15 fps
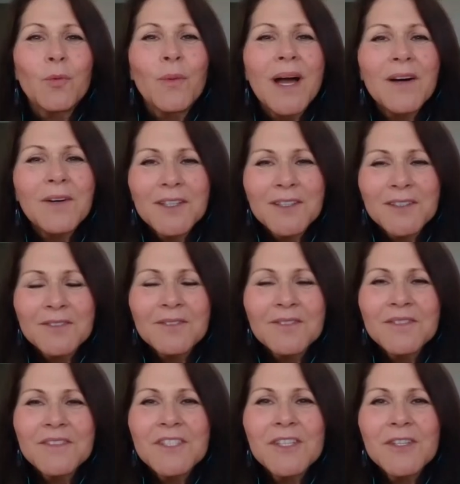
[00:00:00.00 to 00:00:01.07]

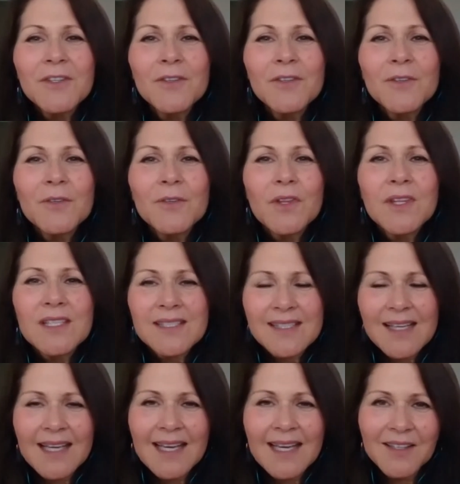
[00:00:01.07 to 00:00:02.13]
Welcome to the
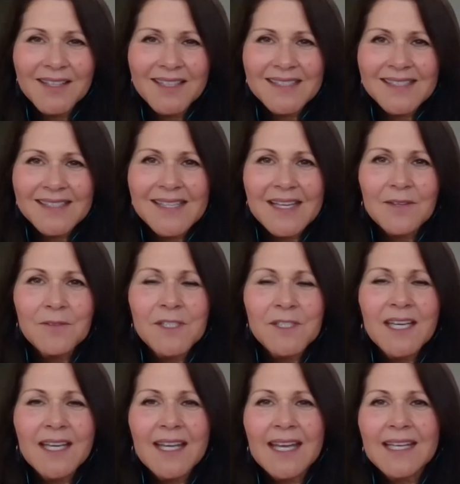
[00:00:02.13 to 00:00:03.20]
Psych Health and Safety
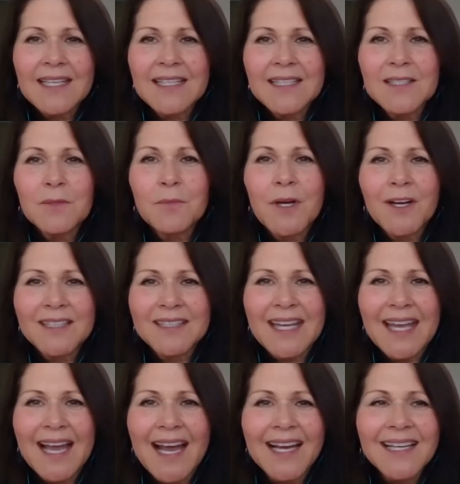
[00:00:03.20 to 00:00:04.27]
in Canada
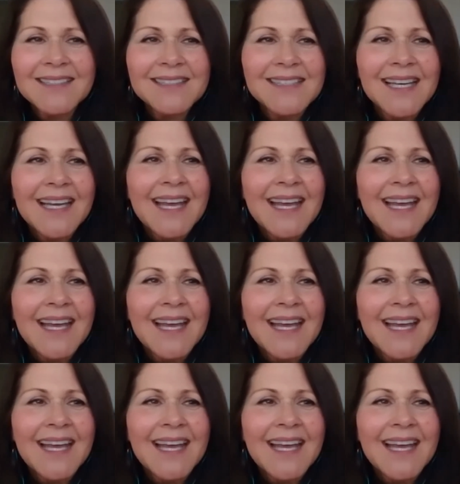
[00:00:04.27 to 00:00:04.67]
podcast.